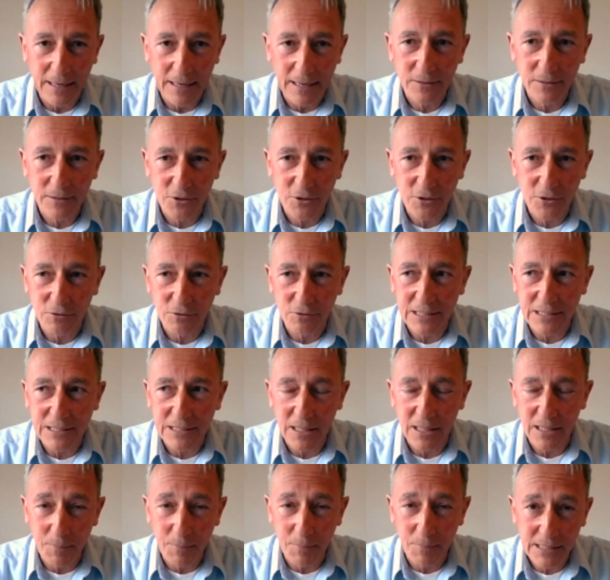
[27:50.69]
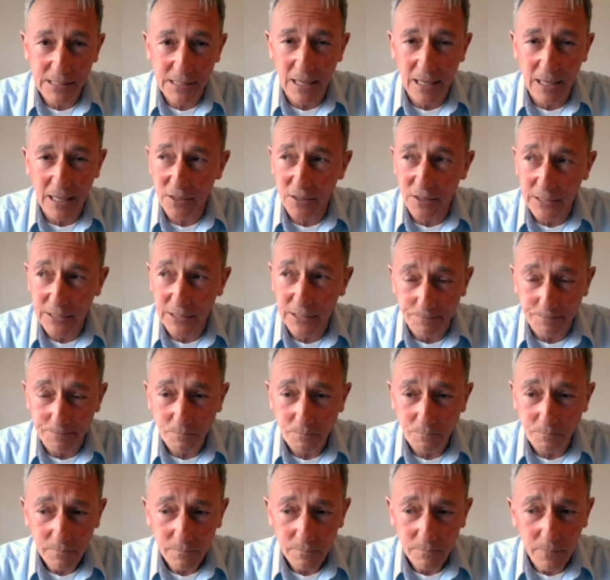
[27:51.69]
to get the best out of it
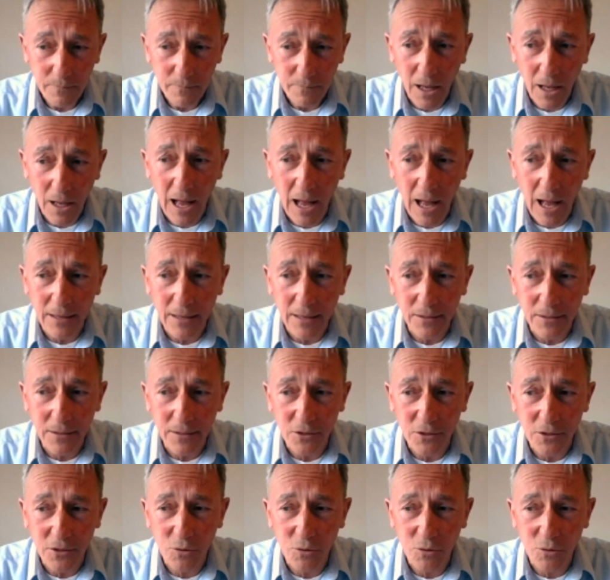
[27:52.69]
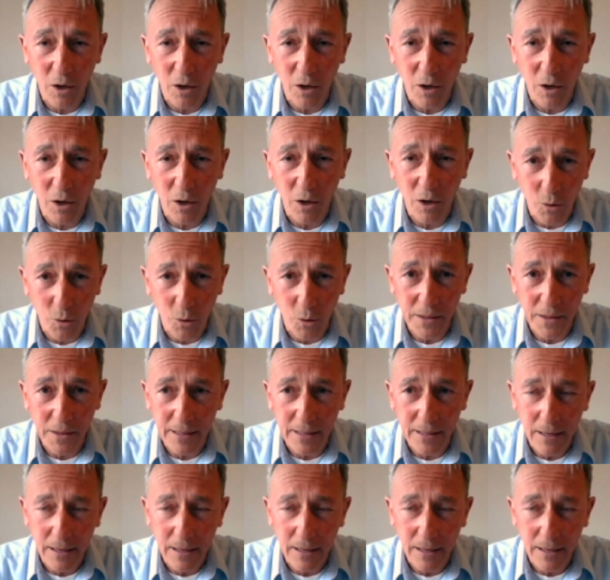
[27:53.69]
and to work with it.